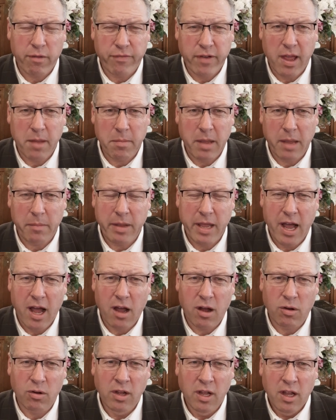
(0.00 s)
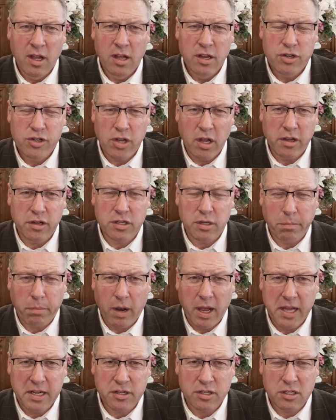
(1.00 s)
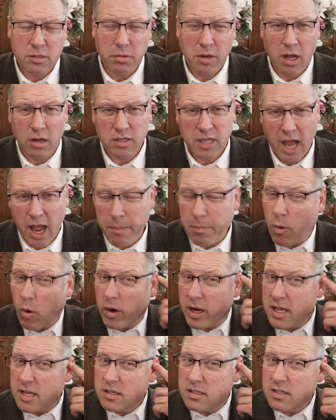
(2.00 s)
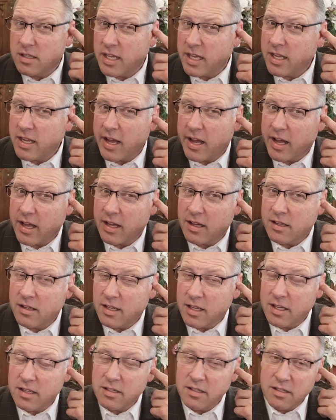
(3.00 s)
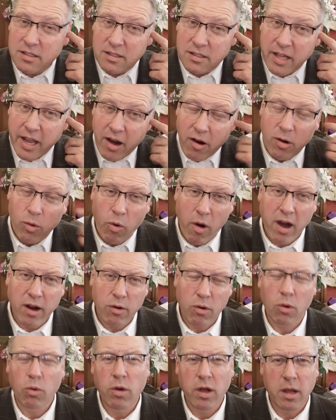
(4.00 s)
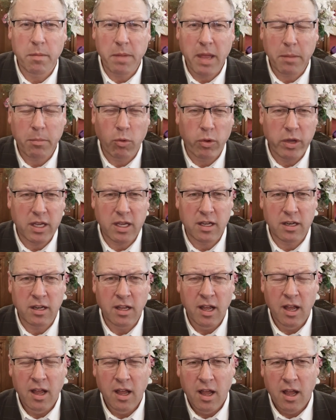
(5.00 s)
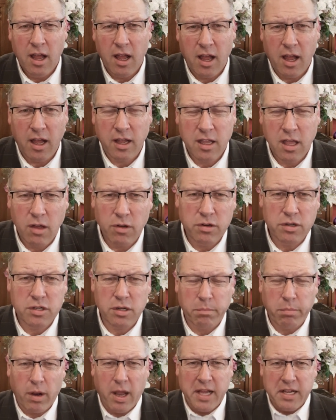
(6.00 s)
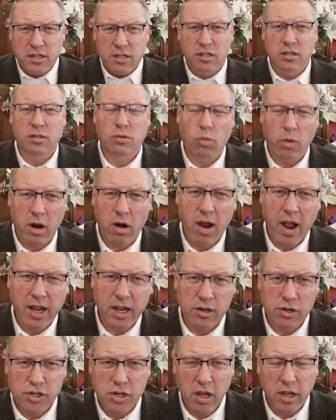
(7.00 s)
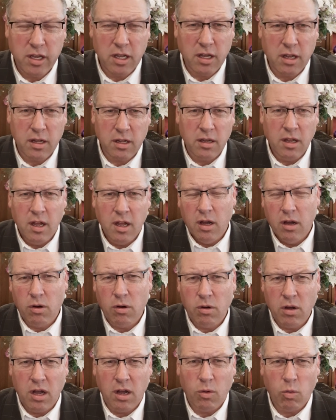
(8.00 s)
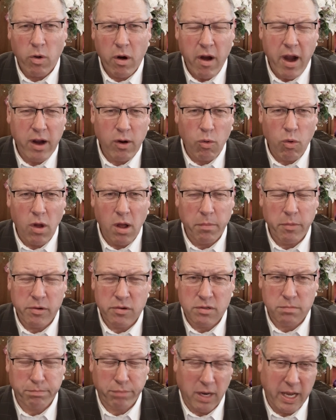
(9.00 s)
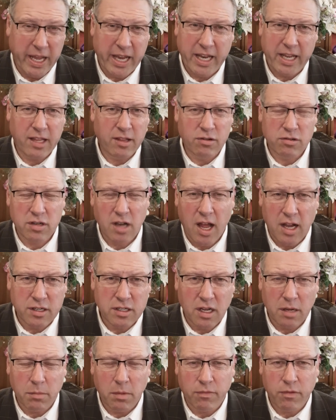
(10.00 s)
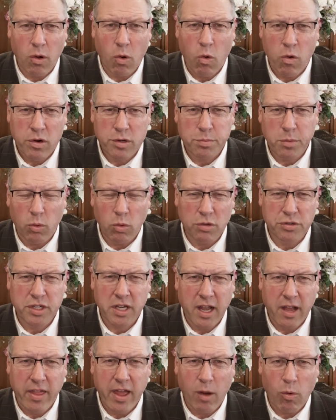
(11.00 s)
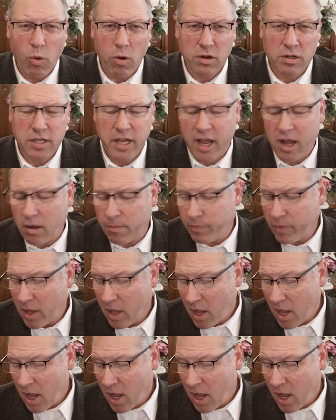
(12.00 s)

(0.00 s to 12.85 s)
In fact, maybe I'll show you some places, because High Point is the area where I grew up. Maybe we can go to some places where I can show you where I grew up. There's plenty. There's lots of them, of course, but we'll see how that works out.